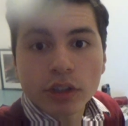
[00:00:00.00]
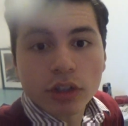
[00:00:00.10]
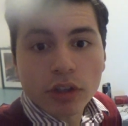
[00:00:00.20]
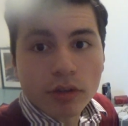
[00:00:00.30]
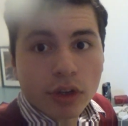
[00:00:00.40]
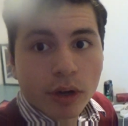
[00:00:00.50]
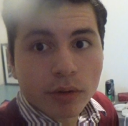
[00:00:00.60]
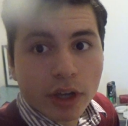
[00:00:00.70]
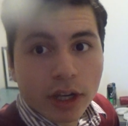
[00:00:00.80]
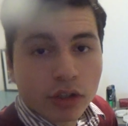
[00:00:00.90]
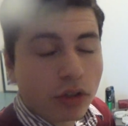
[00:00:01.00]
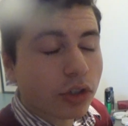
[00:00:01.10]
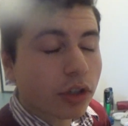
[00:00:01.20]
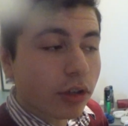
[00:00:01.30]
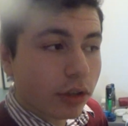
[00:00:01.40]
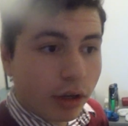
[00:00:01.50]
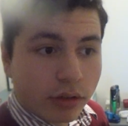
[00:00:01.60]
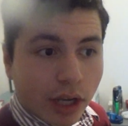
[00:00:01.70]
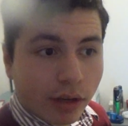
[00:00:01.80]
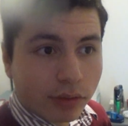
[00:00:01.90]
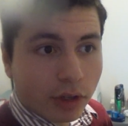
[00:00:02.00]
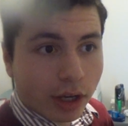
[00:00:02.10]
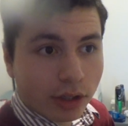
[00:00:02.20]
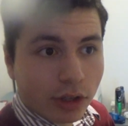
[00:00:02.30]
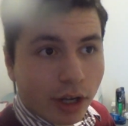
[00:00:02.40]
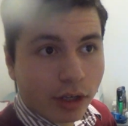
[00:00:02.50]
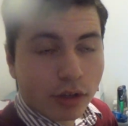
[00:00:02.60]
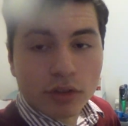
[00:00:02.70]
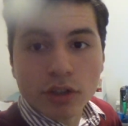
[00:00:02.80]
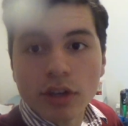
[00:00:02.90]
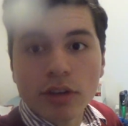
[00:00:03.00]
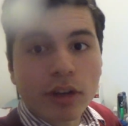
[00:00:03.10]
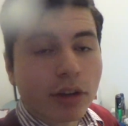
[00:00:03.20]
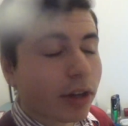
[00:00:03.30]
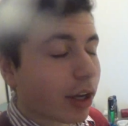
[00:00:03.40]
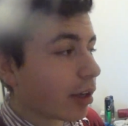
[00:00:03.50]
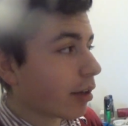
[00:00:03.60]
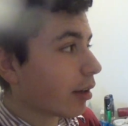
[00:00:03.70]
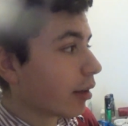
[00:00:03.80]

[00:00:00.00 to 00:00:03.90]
Cuneo Day, it's just Cuneo Death Day today because Cuneo Day,